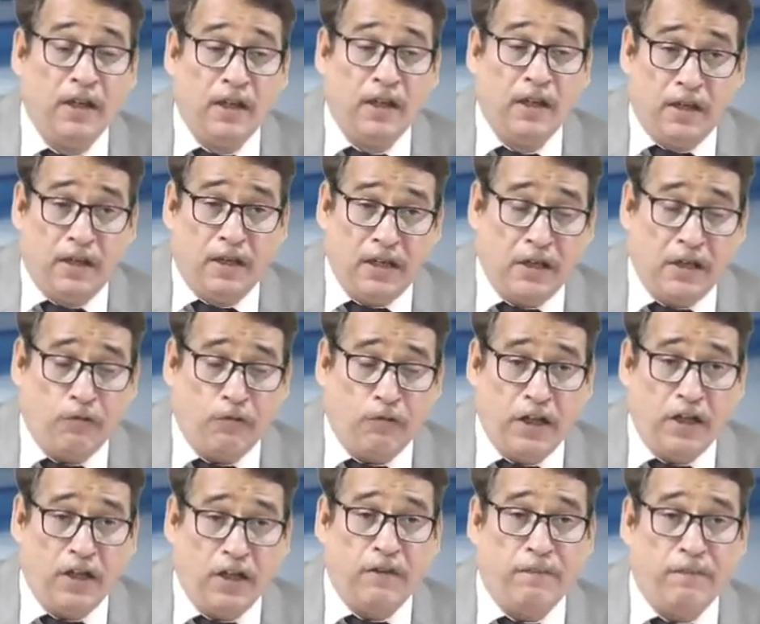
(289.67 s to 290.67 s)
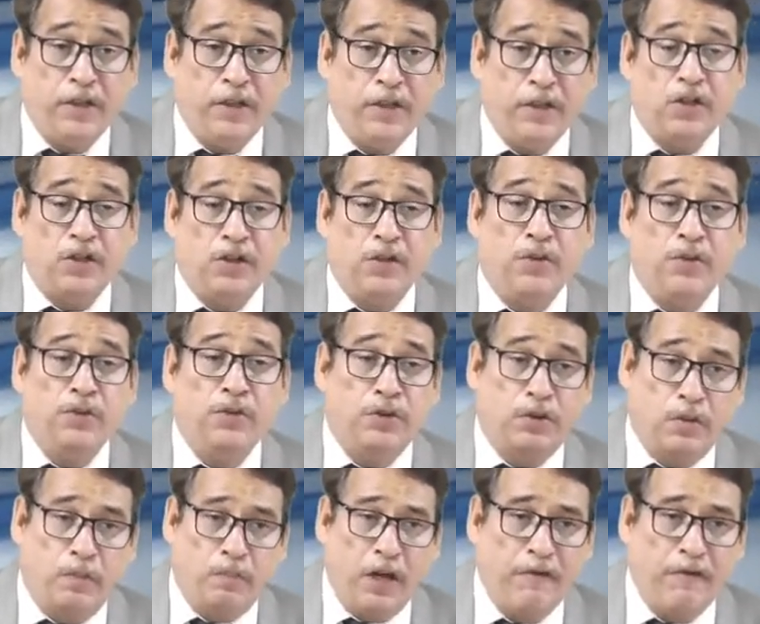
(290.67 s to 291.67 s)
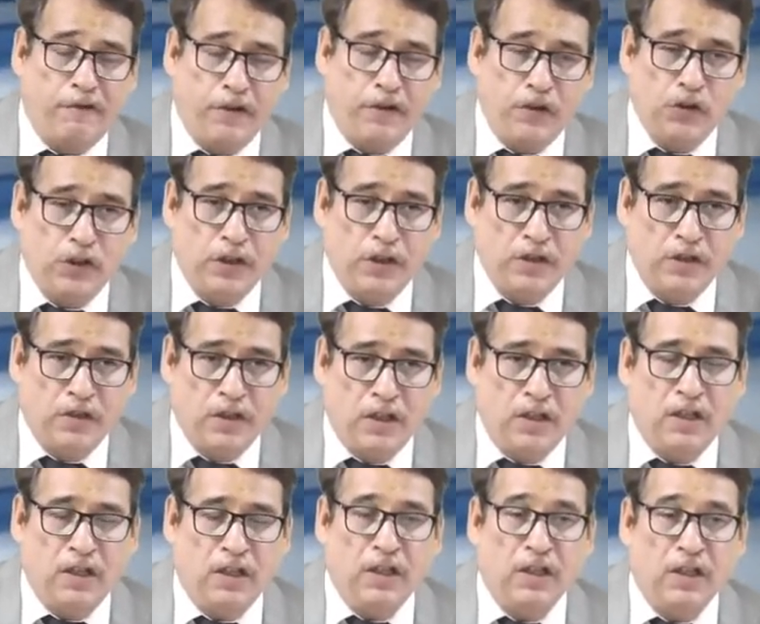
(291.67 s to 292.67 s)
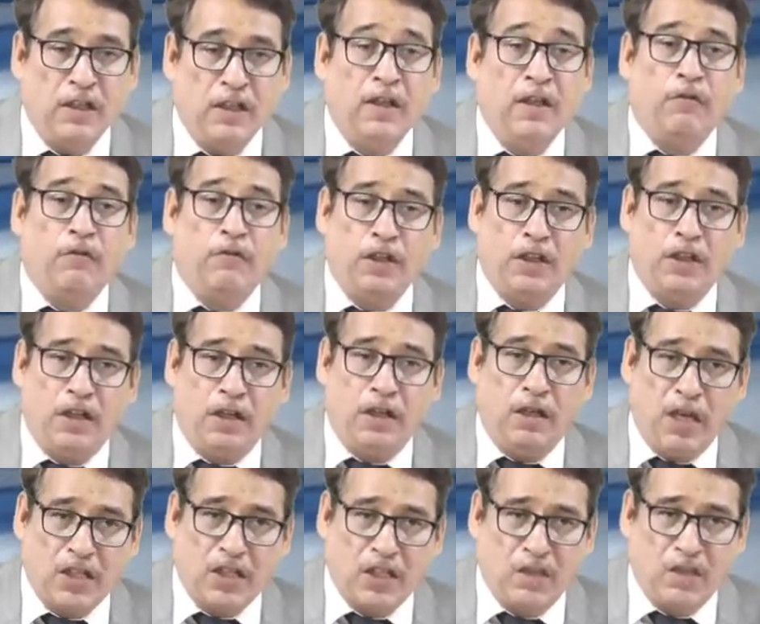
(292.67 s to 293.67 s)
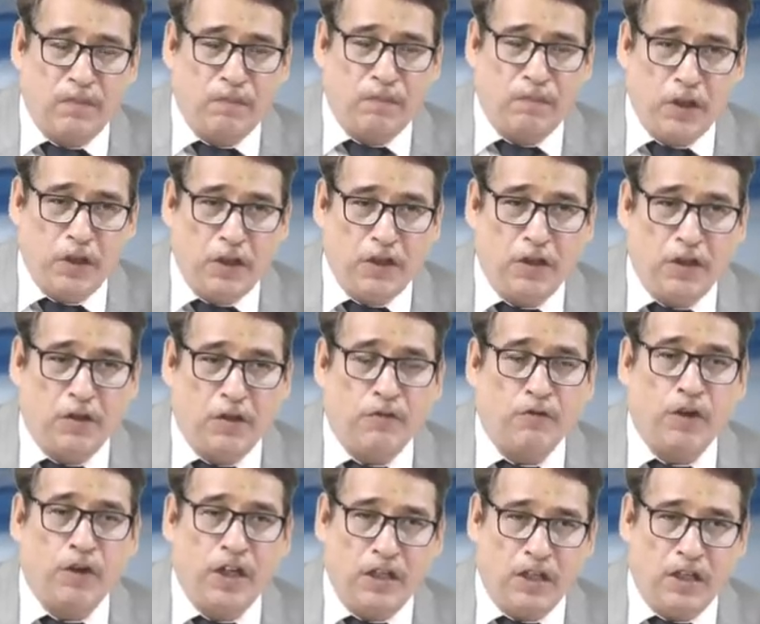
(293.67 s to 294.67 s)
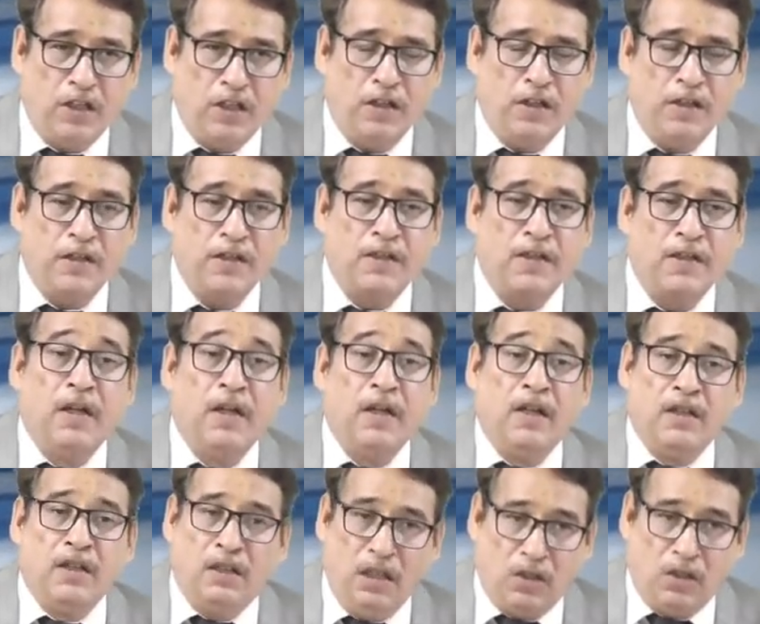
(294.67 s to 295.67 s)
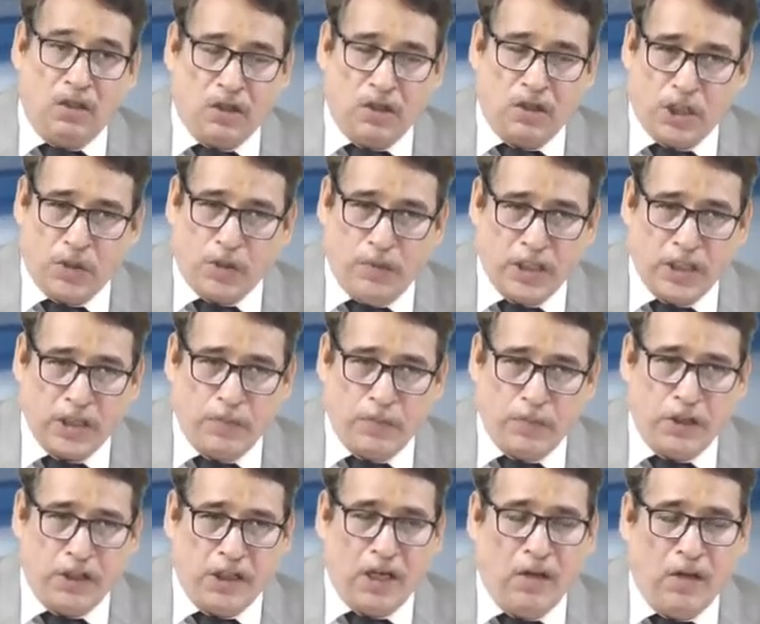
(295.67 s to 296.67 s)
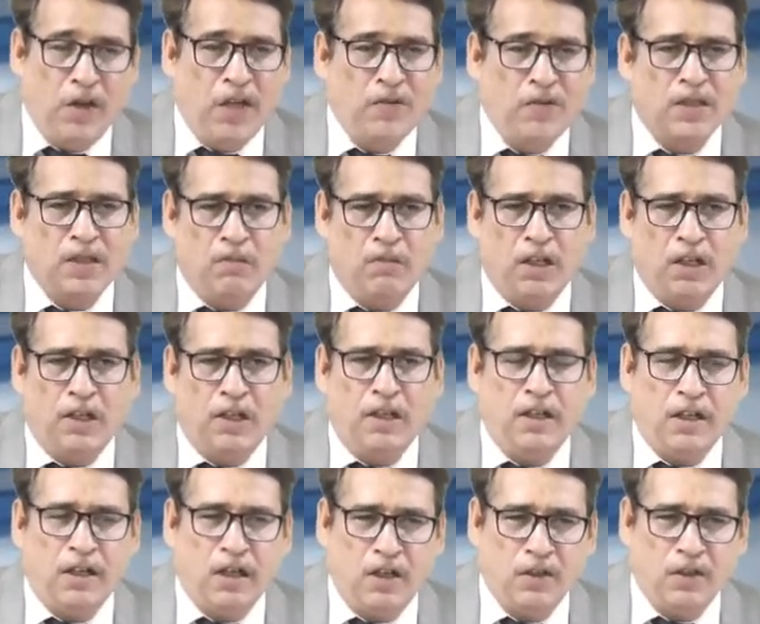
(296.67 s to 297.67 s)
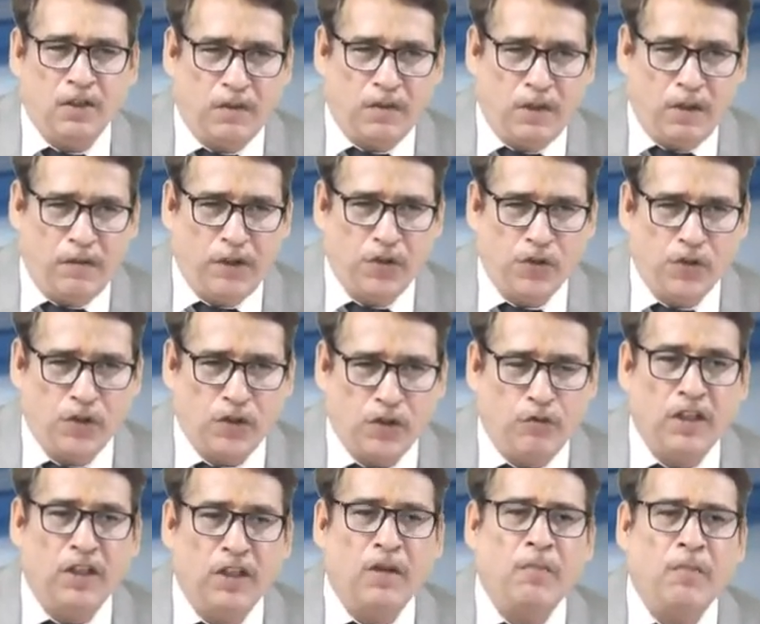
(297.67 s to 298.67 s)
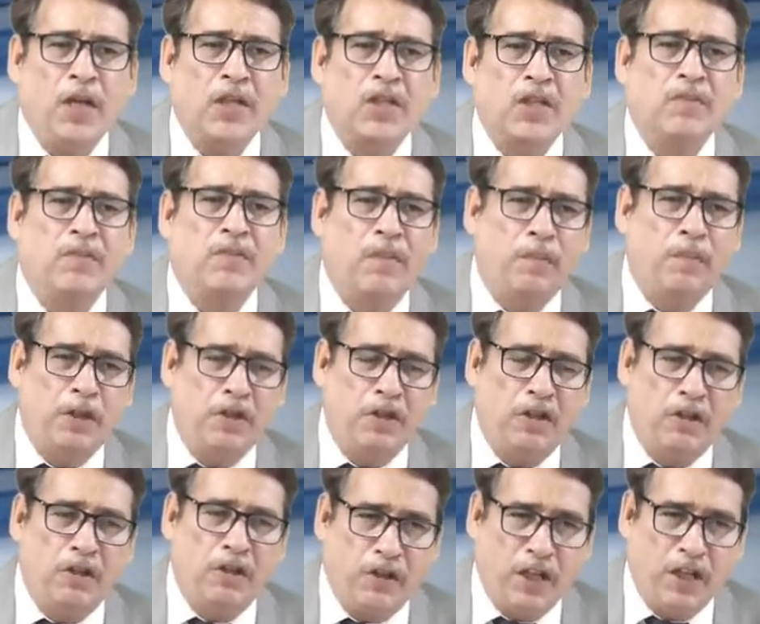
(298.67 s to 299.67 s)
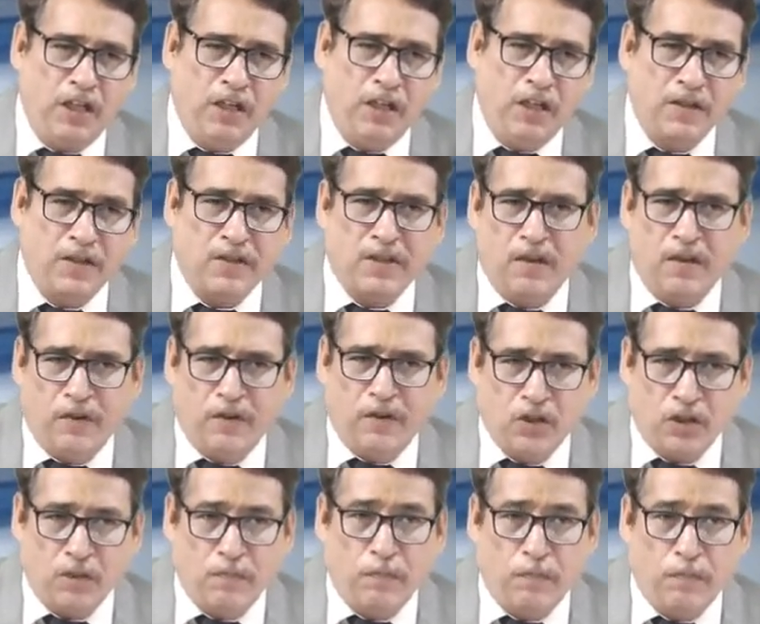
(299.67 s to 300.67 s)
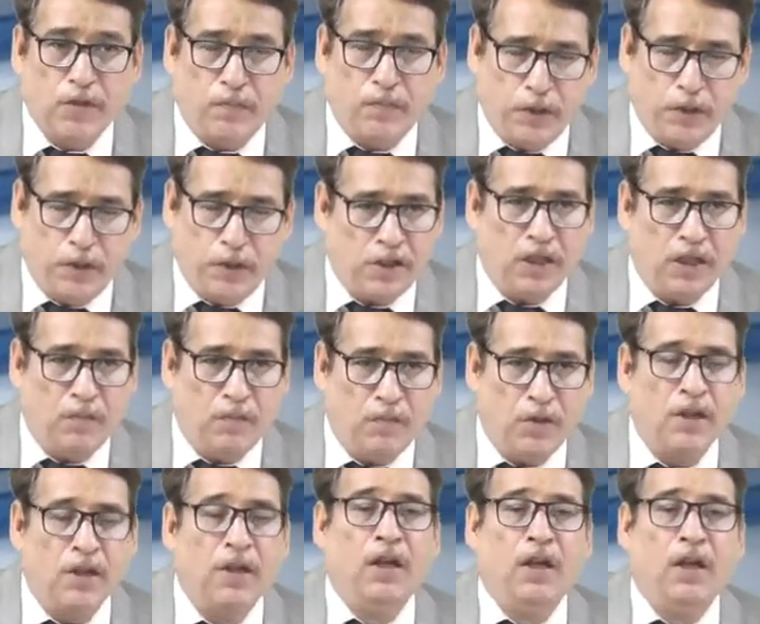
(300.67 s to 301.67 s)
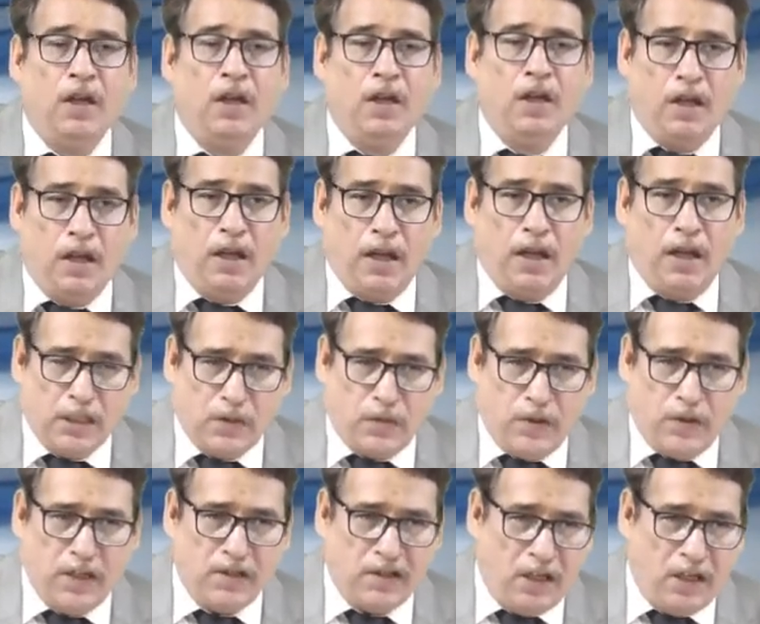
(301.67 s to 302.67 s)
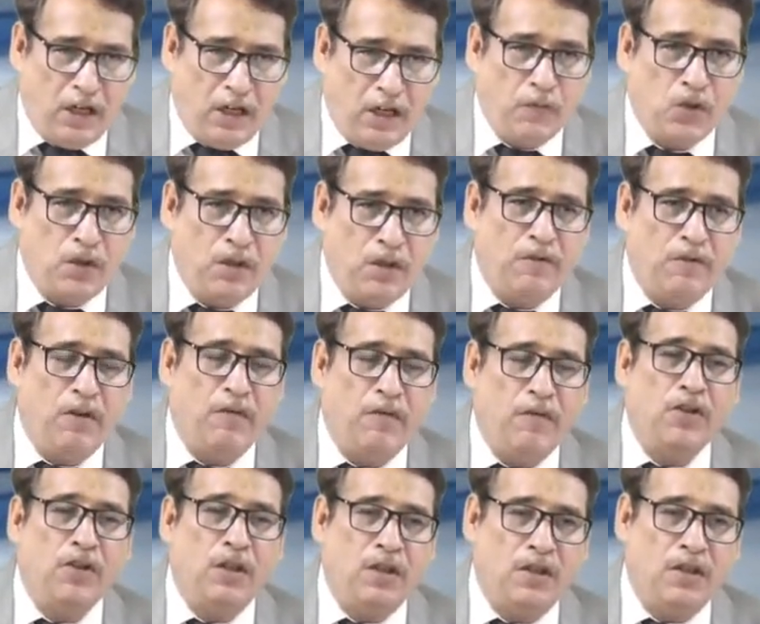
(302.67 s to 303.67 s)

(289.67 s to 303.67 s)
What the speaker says: that when a company issues preference shares, generally within a maximum period of 20 years, these shares must be redeemed, and similarly in case of debenture, within a maximum period of 10 years, debenture must be redeemed. As far as redemption of debenture is